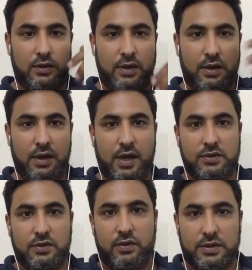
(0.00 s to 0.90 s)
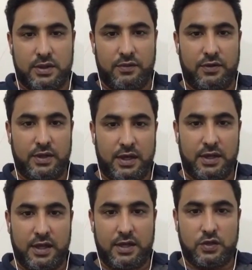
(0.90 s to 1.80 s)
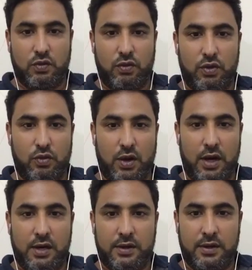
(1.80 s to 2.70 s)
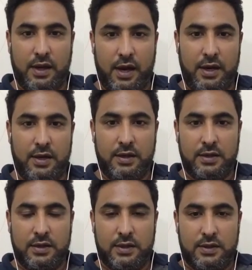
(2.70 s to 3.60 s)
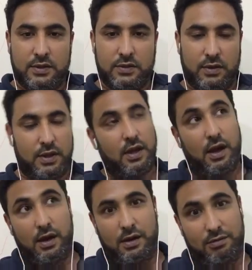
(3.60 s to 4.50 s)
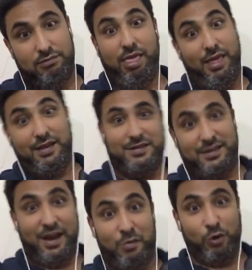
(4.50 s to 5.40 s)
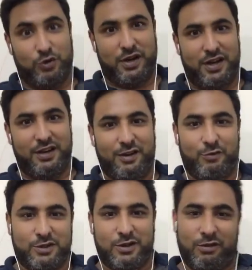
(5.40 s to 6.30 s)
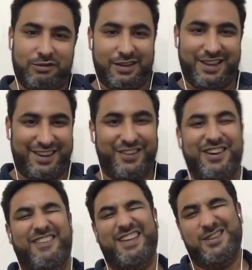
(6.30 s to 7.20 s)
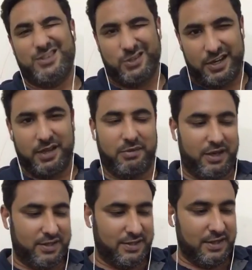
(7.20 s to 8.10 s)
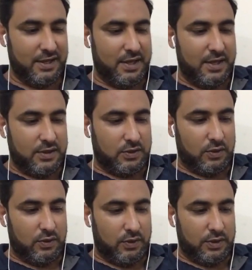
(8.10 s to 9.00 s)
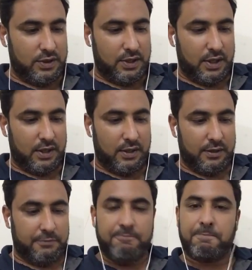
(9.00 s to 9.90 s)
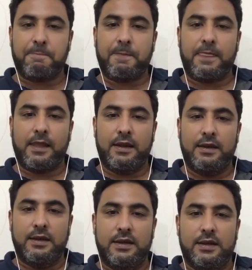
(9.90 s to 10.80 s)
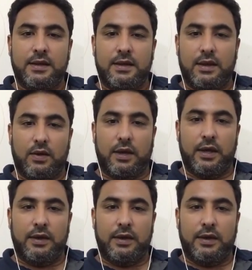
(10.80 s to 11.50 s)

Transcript: re-ask your question if there's anything else you want to add. Sorry, add. See, I am also getting nervous now. Not nervous, just kidding, buddies. So, G, okay.